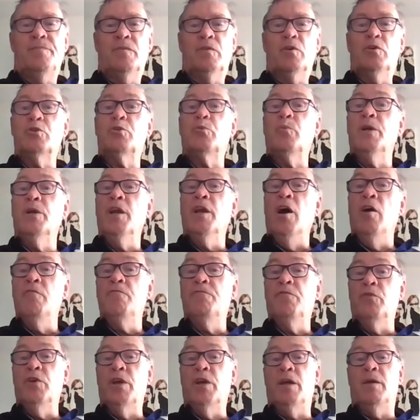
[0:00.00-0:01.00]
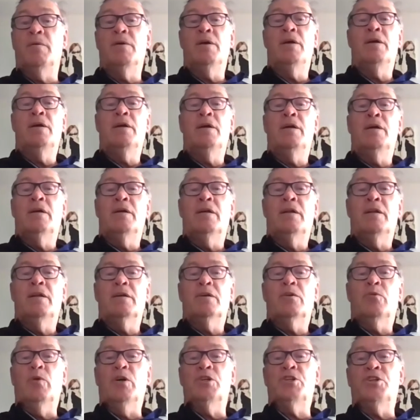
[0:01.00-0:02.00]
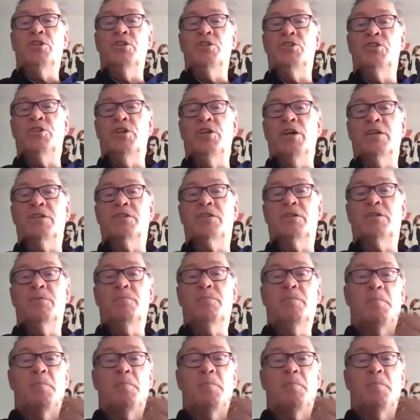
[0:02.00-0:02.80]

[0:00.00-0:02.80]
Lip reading: Because we know footy. Question 6.